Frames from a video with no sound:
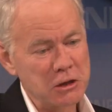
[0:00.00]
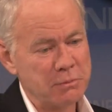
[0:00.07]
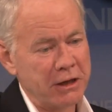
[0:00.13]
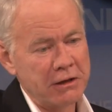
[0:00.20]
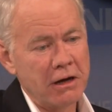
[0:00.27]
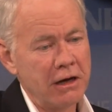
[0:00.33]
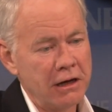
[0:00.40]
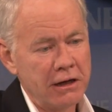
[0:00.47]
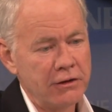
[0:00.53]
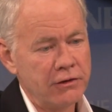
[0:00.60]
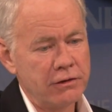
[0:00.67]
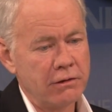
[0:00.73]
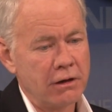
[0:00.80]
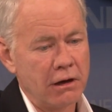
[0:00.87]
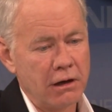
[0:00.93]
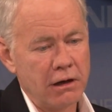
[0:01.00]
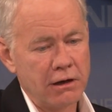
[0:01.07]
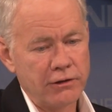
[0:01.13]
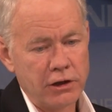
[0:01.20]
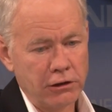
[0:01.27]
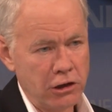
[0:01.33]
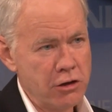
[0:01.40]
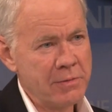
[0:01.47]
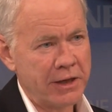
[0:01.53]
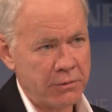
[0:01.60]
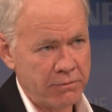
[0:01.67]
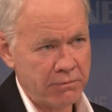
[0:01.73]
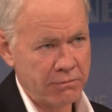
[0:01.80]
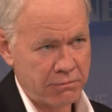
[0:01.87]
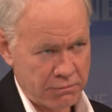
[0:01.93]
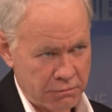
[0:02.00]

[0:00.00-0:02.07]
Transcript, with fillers: but uh, uh the aluminum